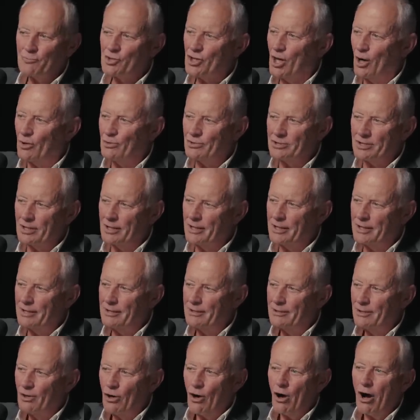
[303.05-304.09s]
totally
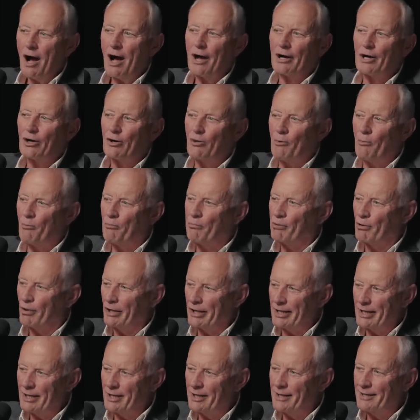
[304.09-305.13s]
and
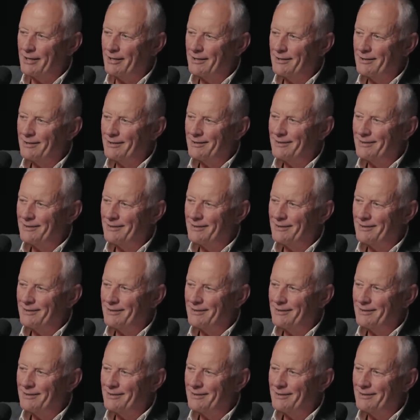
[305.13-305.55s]
completely,